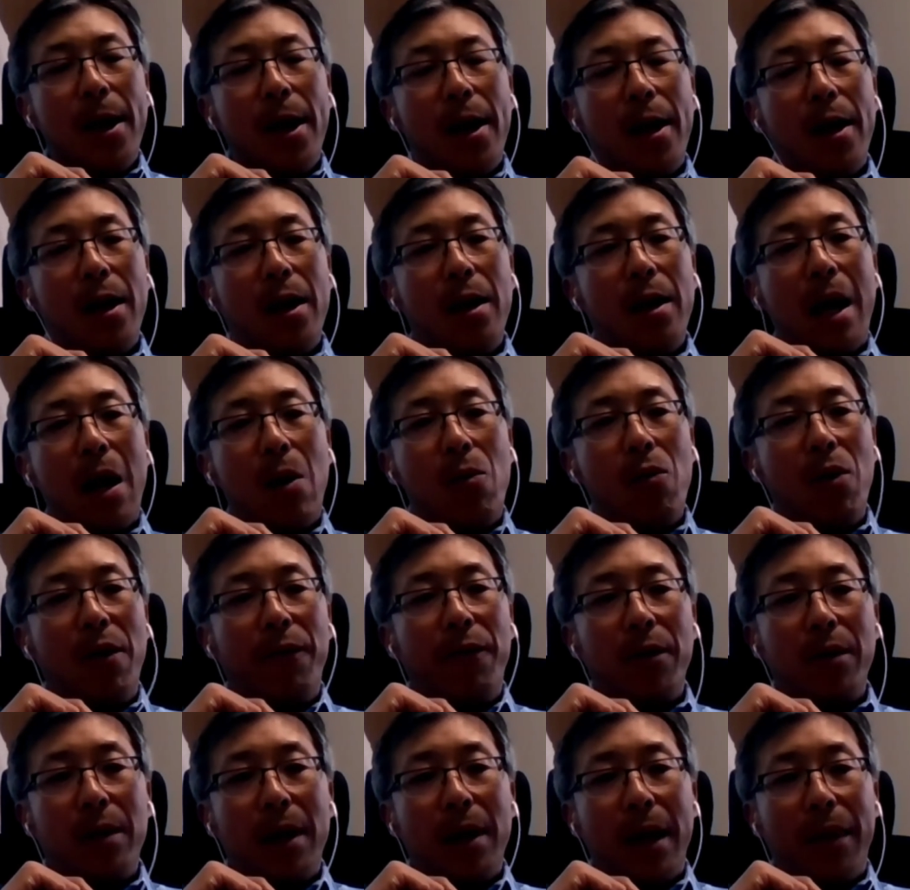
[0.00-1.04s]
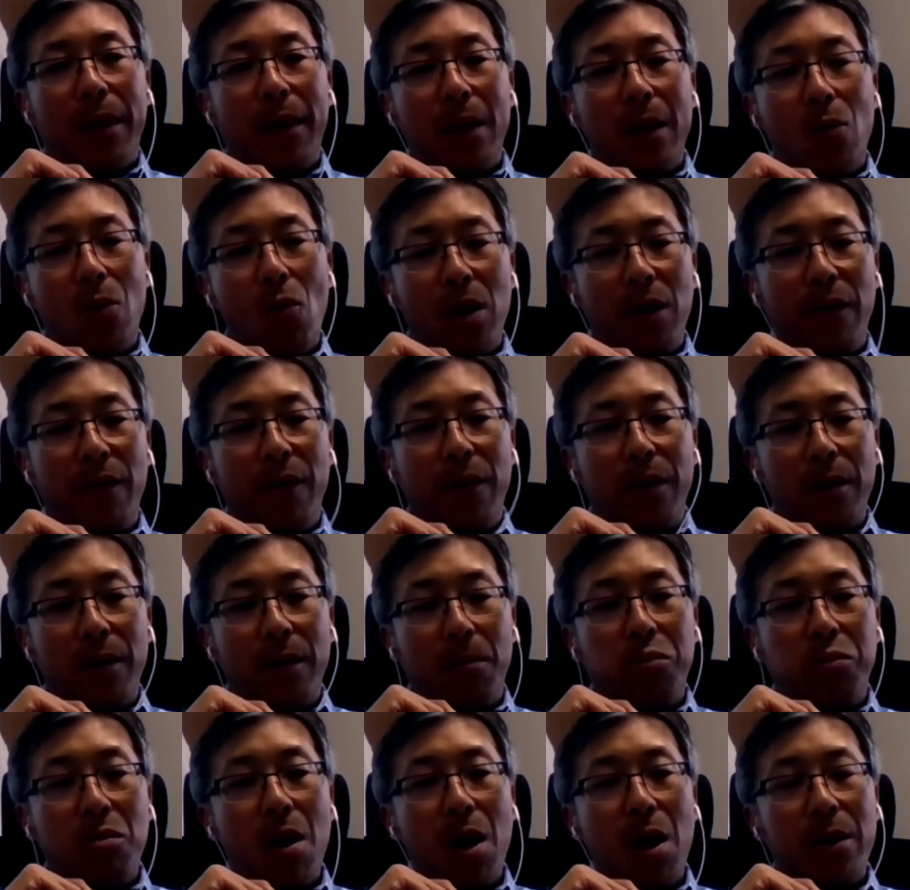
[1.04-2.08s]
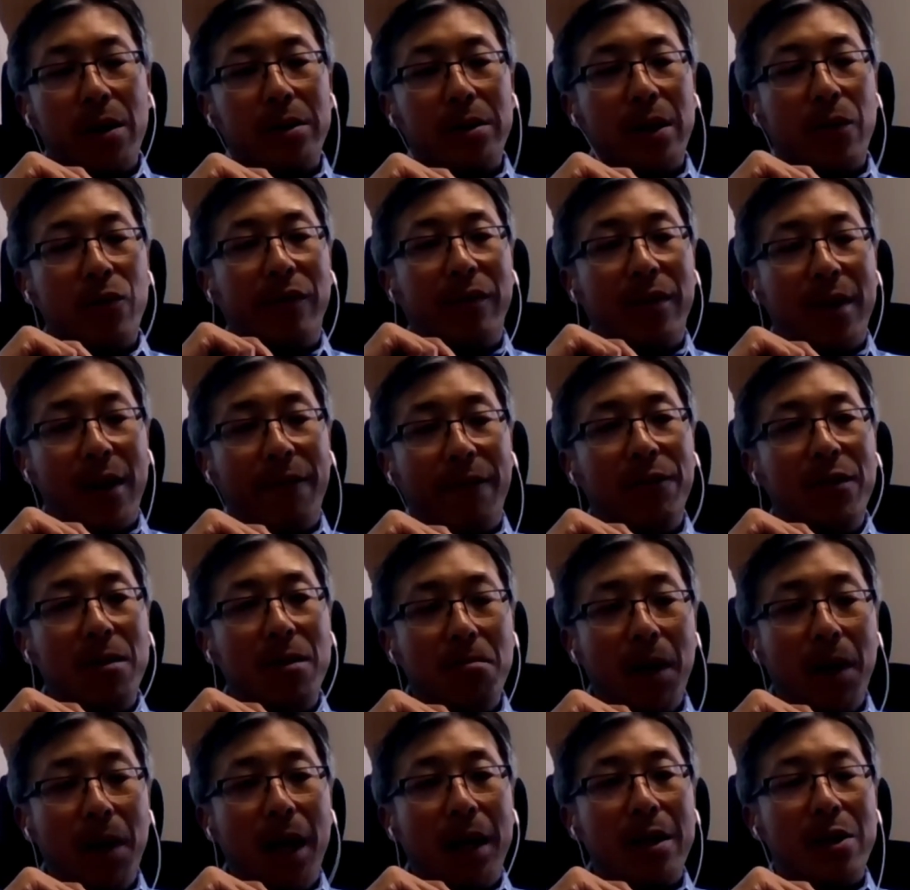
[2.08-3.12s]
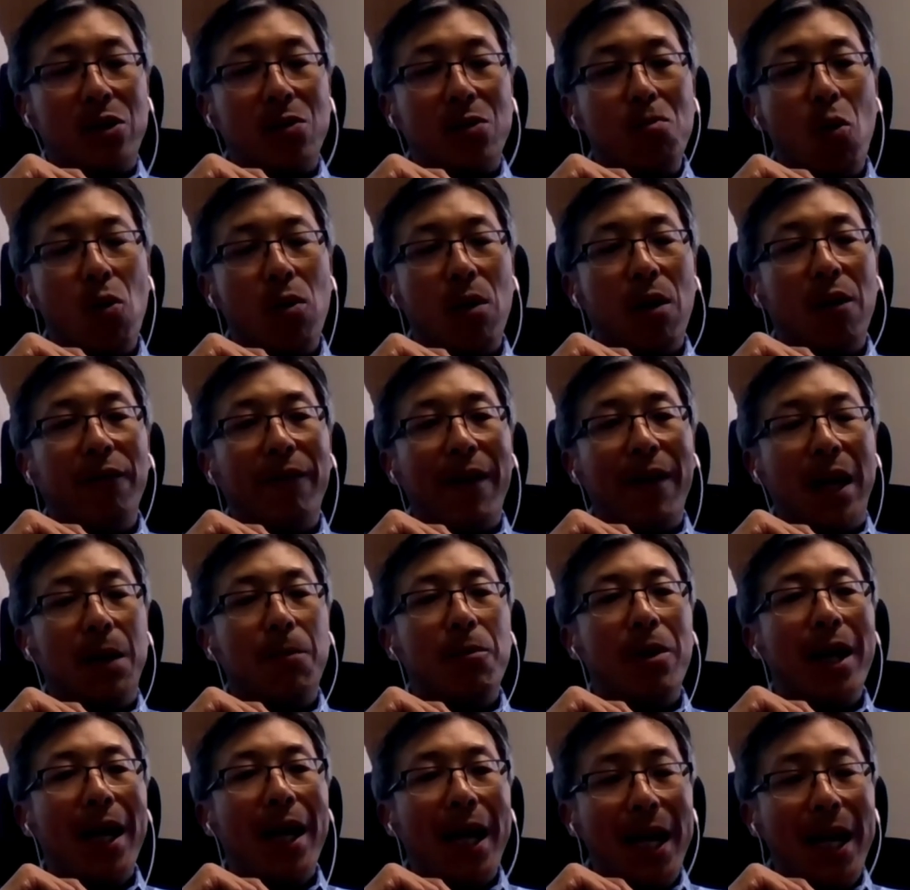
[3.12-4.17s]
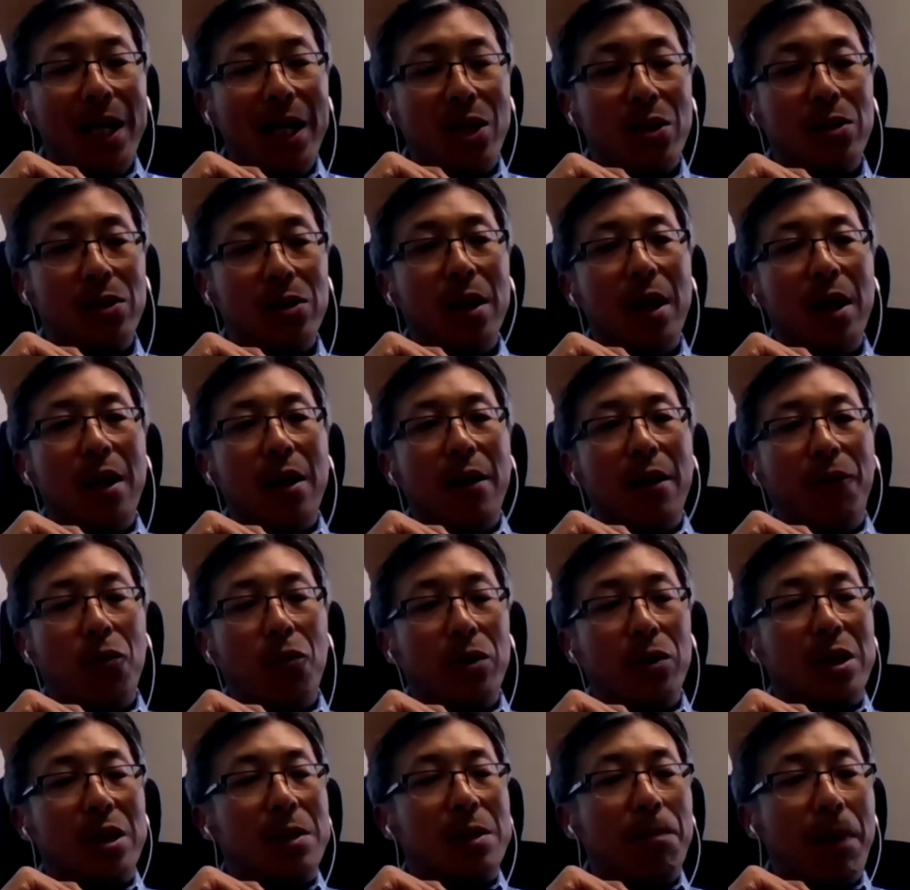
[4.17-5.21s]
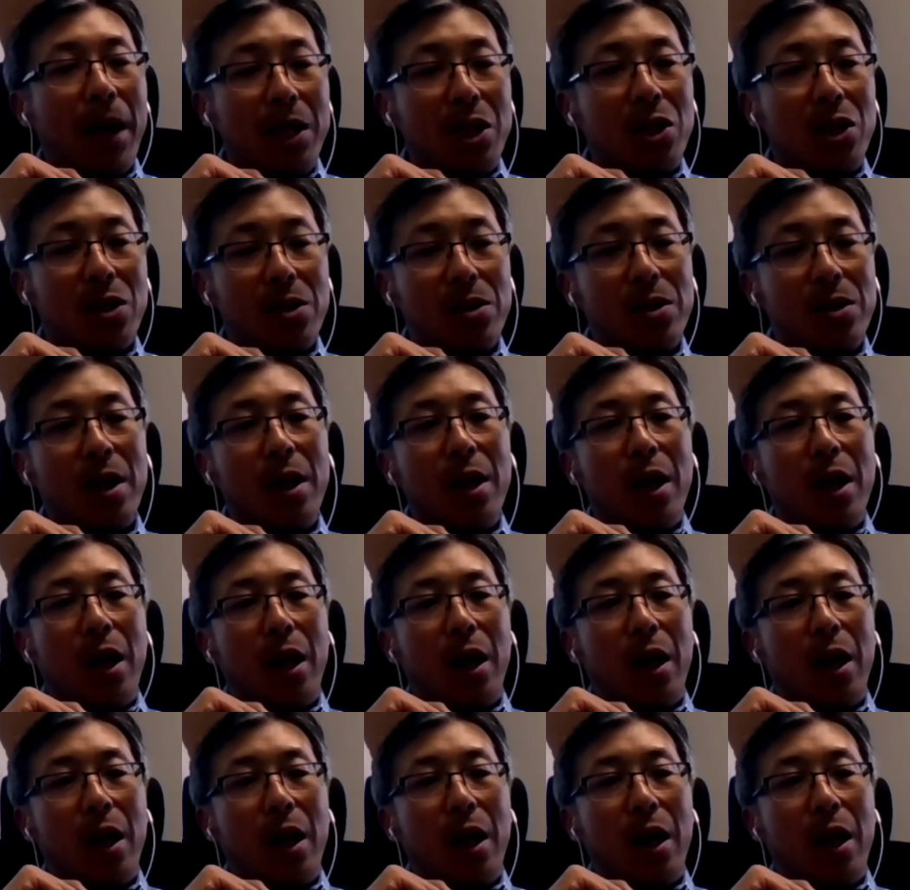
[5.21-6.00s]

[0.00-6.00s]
However, I think one of the progress that we've definitely made is more available agents for these patients